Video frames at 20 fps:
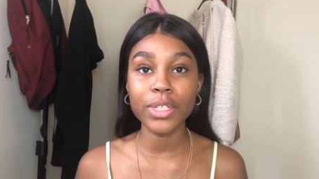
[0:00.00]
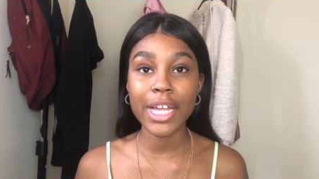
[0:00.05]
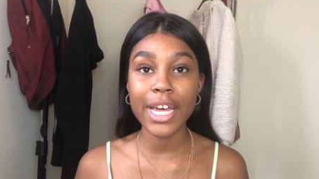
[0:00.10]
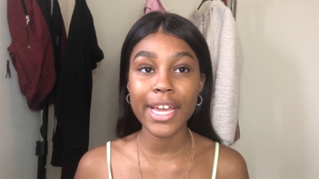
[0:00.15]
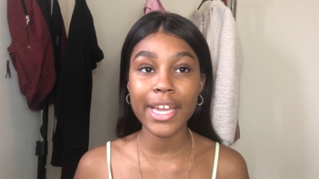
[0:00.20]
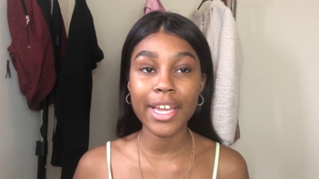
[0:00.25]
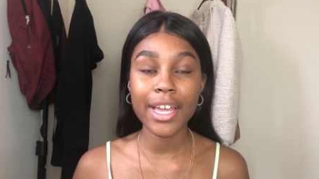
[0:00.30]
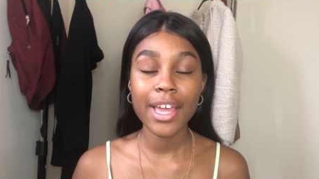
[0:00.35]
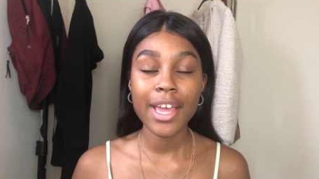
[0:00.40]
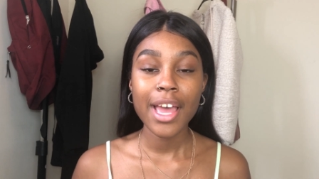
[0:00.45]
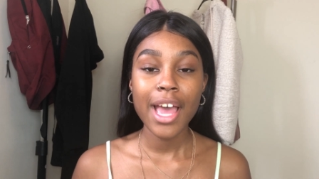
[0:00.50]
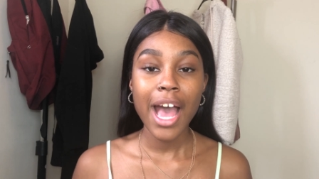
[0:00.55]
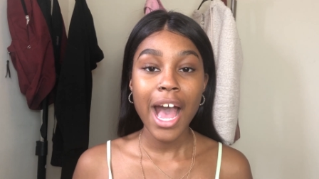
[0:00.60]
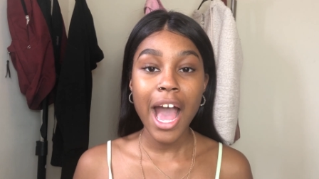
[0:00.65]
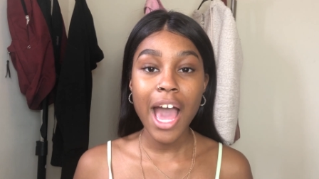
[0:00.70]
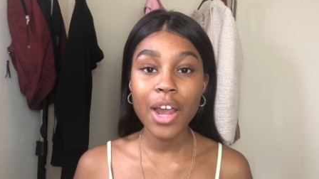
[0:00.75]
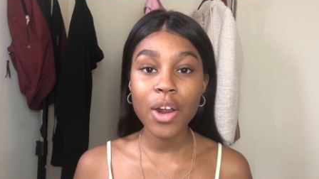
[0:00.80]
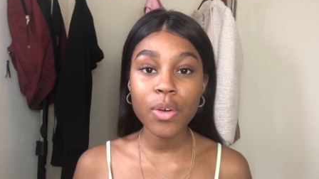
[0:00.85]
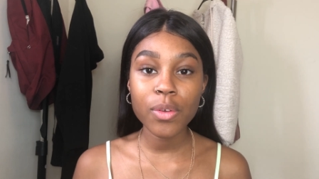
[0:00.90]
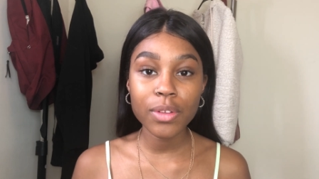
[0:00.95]
Like,
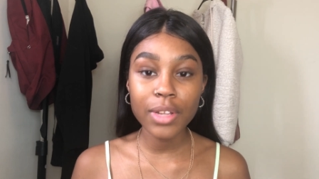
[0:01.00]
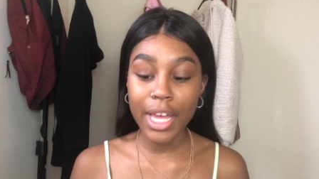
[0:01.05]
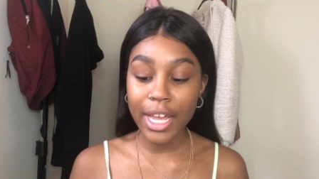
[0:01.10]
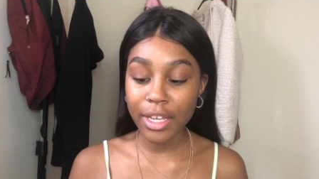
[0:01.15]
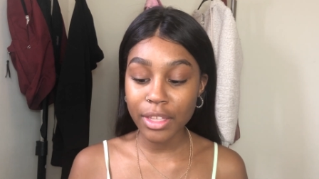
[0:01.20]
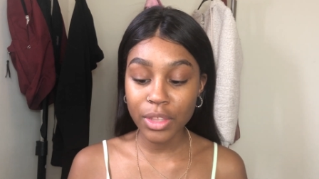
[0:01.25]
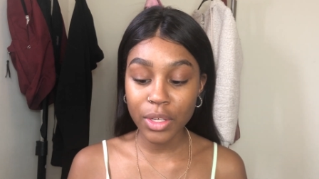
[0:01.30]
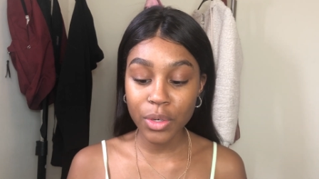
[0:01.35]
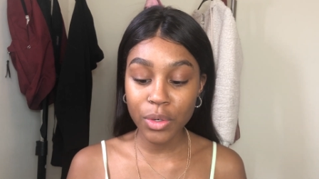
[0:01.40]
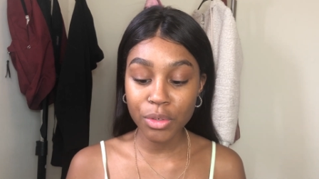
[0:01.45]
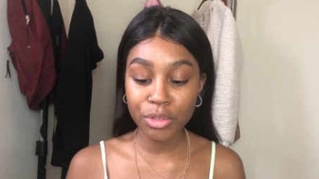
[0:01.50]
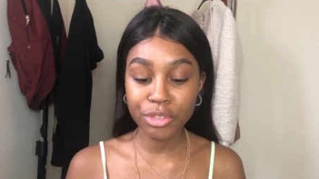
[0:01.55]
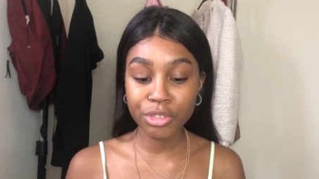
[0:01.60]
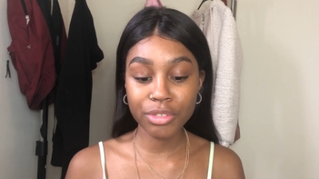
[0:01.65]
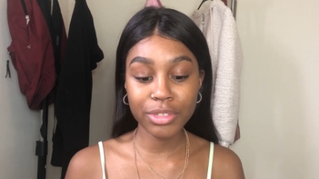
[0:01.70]
I don't like those